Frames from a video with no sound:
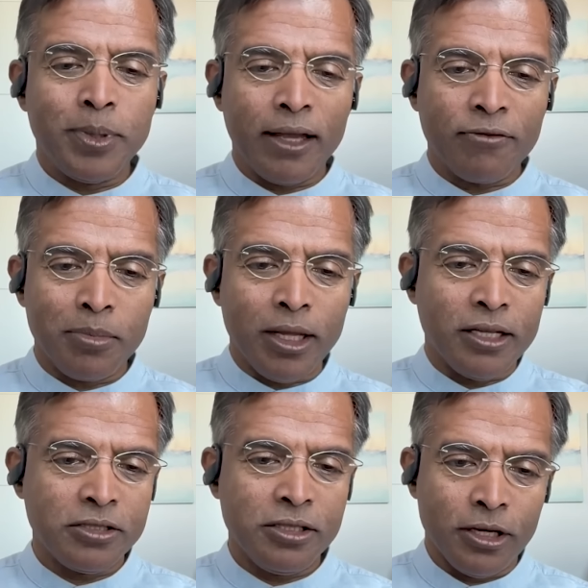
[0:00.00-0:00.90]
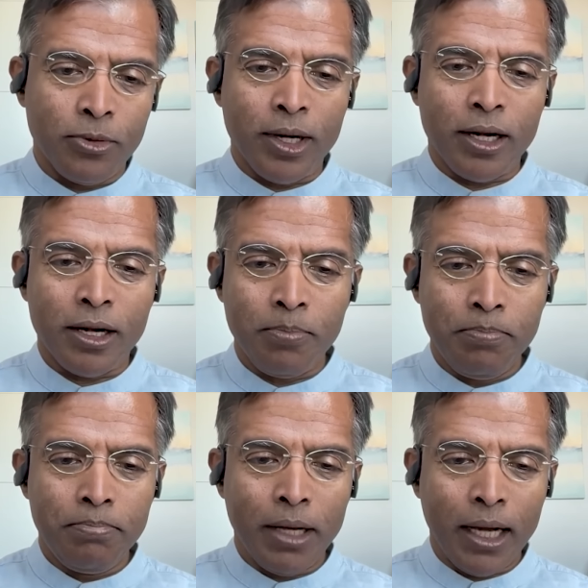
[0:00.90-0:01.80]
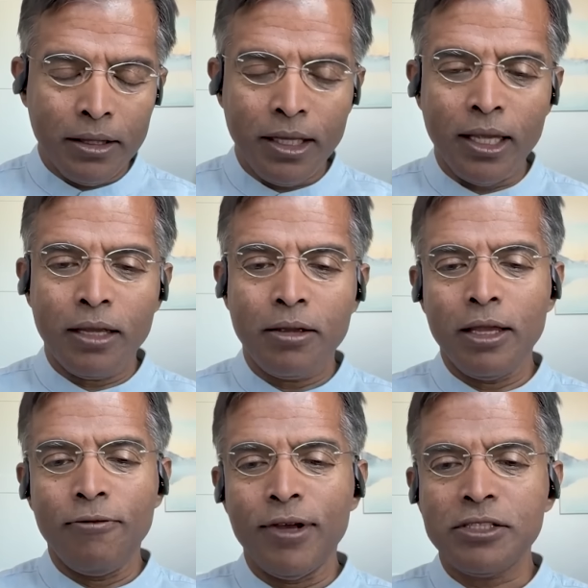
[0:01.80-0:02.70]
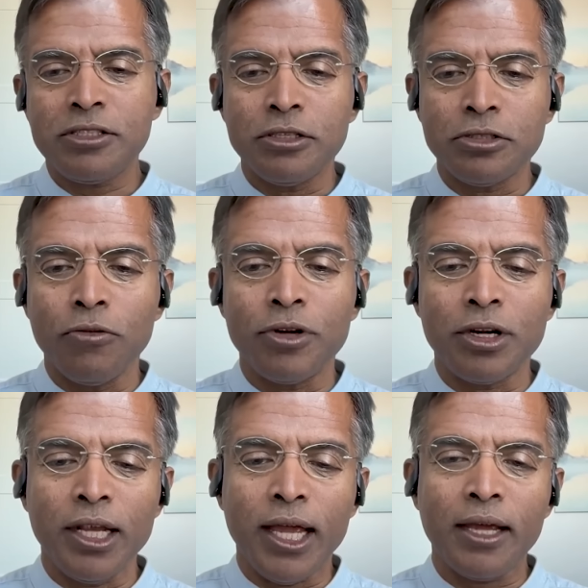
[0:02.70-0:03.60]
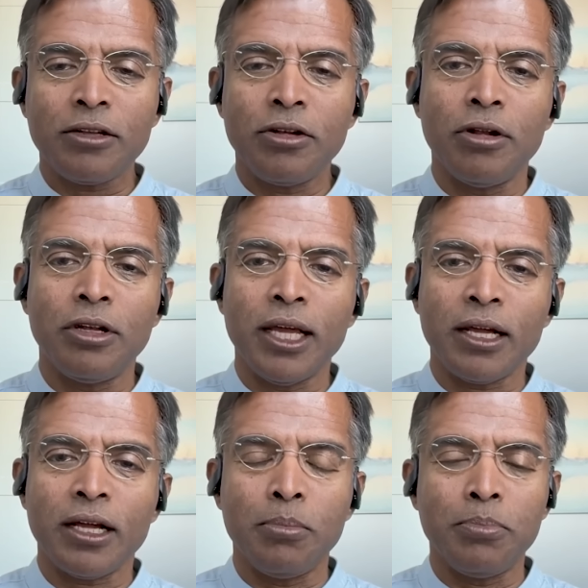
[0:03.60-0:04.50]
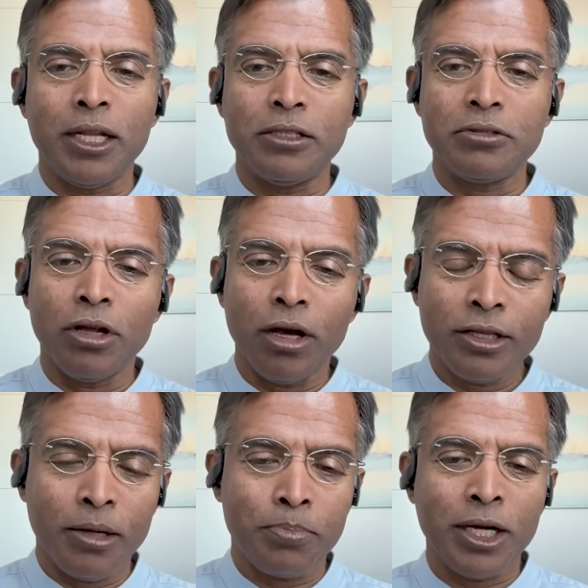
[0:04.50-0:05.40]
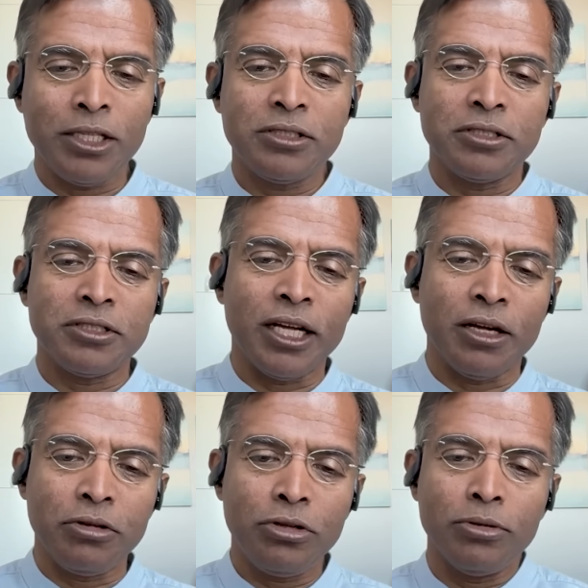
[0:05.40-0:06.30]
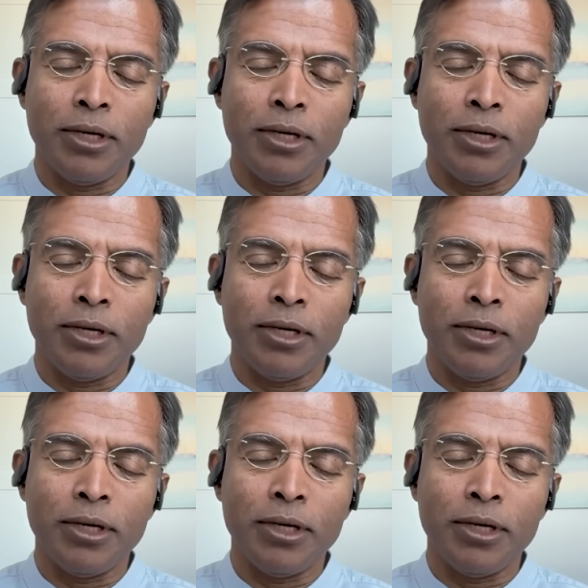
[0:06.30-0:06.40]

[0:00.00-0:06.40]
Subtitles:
back from last year where I think investors overreacted on tech companies, knocked their prices down too